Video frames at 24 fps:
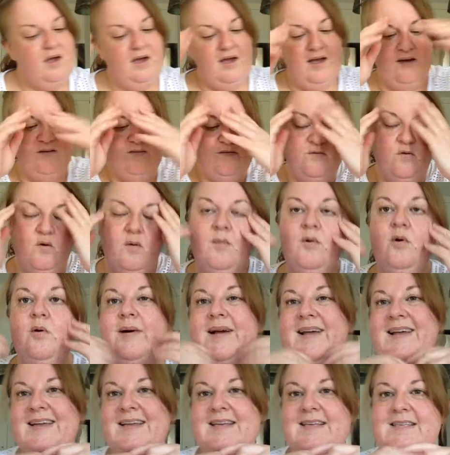4 more
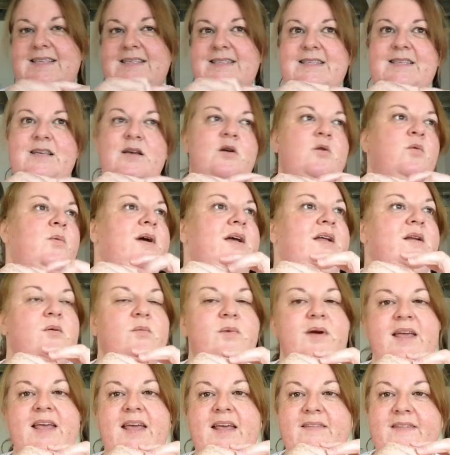weeks when
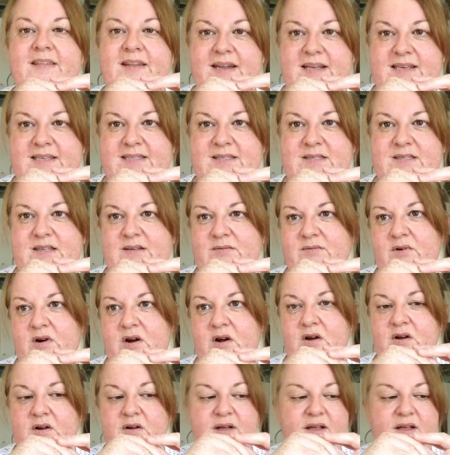we get the next row,